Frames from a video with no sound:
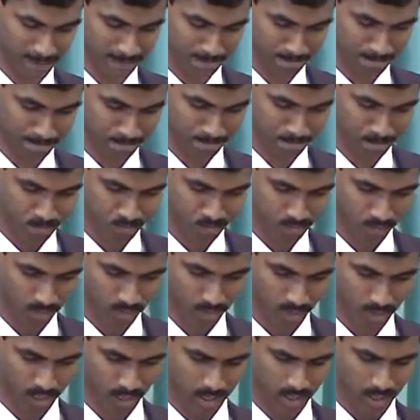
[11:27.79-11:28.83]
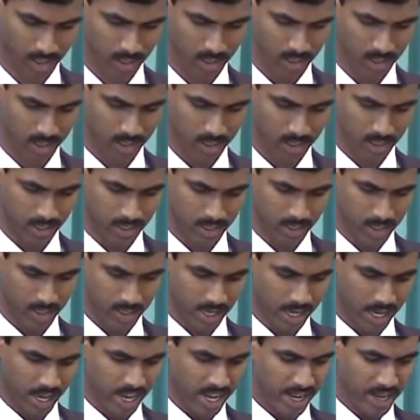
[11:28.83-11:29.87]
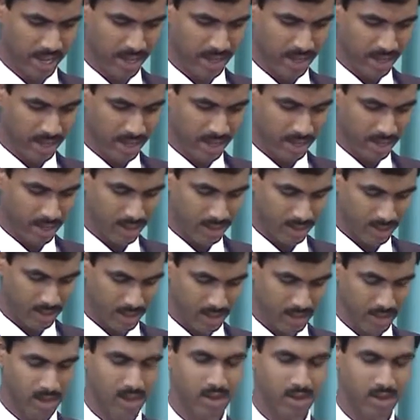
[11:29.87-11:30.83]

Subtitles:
Nothing is said.